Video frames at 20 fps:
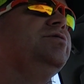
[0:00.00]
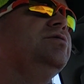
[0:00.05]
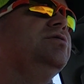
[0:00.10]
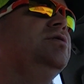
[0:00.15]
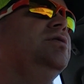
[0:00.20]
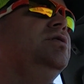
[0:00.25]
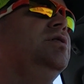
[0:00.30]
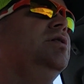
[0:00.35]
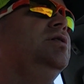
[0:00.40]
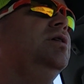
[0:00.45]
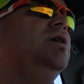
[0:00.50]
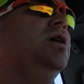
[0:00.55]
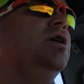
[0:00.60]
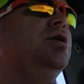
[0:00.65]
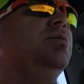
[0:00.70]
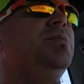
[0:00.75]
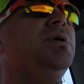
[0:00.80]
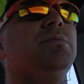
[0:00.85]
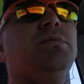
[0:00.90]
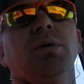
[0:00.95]

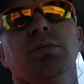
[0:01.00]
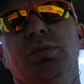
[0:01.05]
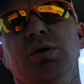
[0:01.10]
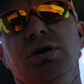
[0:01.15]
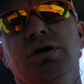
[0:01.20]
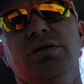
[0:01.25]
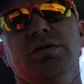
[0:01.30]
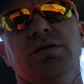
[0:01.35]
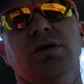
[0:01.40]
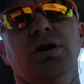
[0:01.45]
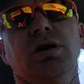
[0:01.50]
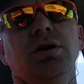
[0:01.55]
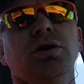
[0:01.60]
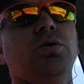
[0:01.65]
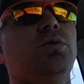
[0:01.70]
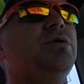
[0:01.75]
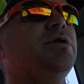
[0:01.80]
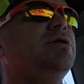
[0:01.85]
Gonna meet my brother-in-law.